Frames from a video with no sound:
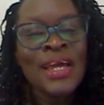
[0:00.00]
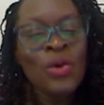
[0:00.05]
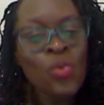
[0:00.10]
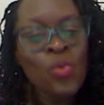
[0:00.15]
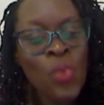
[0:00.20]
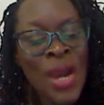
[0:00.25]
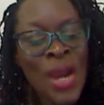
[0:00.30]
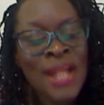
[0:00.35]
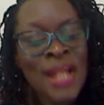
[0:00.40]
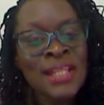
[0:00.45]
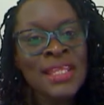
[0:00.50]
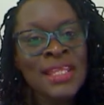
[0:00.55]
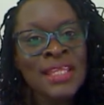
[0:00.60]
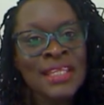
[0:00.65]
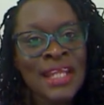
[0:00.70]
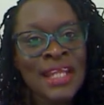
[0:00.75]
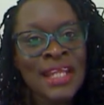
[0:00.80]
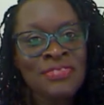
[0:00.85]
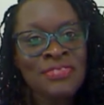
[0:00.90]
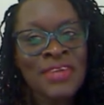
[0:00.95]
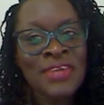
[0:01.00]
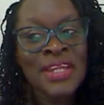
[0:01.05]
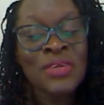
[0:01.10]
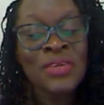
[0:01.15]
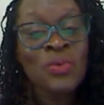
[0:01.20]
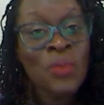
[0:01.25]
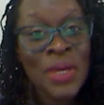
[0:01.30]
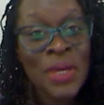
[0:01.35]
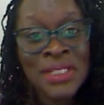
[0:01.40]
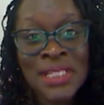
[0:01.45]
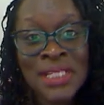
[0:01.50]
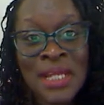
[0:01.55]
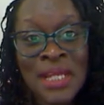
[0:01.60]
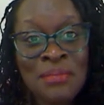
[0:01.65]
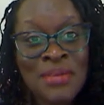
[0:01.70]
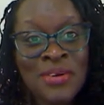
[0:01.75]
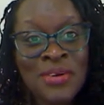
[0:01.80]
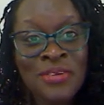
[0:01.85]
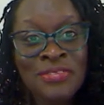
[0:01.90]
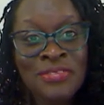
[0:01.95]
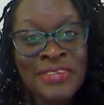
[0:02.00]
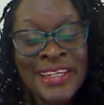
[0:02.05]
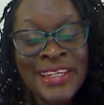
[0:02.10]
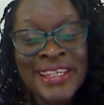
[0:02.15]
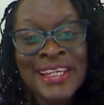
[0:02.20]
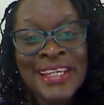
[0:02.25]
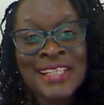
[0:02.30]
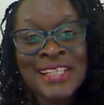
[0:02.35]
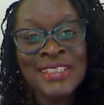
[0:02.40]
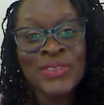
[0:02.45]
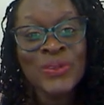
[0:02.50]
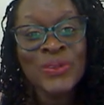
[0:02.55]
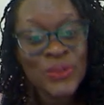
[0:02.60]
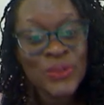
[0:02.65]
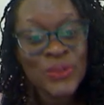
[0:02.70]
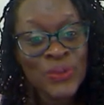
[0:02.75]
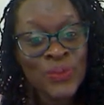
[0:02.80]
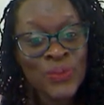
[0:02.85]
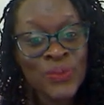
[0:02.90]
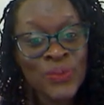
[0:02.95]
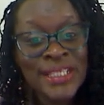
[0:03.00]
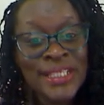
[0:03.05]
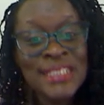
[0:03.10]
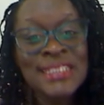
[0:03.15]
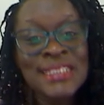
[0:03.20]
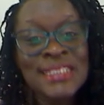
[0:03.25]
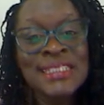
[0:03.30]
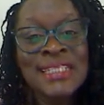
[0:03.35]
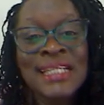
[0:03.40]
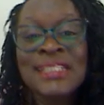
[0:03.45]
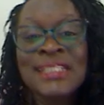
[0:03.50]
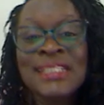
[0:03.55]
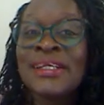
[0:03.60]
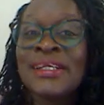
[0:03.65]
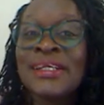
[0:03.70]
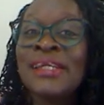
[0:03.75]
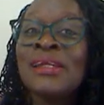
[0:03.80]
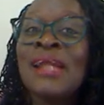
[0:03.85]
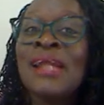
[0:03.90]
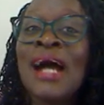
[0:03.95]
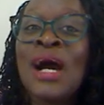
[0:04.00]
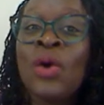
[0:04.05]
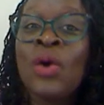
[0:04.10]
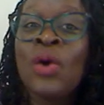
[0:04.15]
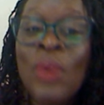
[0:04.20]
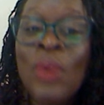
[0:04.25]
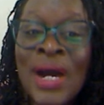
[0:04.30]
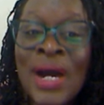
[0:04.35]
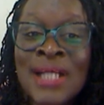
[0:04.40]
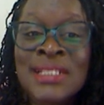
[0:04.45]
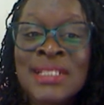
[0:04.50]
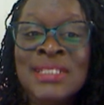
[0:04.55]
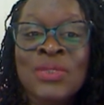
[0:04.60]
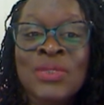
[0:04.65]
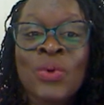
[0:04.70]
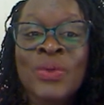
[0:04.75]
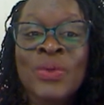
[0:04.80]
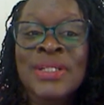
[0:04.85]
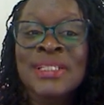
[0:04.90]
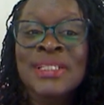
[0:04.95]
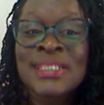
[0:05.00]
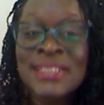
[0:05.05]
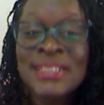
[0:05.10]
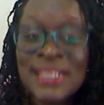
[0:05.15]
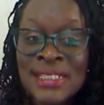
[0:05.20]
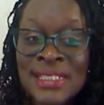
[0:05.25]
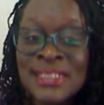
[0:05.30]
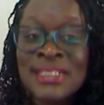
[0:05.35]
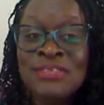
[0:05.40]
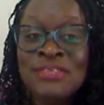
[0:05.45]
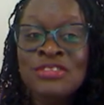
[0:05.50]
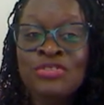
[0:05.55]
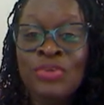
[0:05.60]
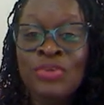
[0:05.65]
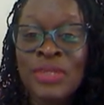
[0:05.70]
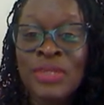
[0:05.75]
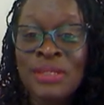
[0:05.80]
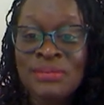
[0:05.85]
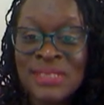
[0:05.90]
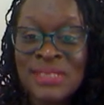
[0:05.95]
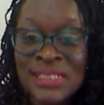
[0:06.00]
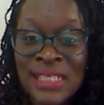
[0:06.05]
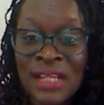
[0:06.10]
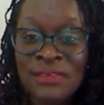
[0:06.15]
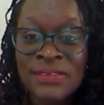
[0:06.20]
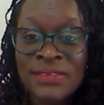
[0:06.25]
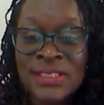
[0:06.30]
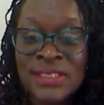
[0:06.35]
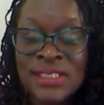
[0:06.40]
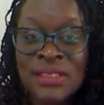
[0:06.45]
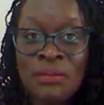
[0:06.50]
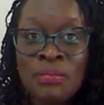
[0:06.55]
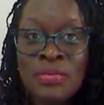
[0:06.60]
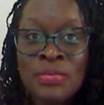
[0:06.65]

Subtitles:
One thing that I find quite a number of leaders don't do is set regular awards or incentives for themselves.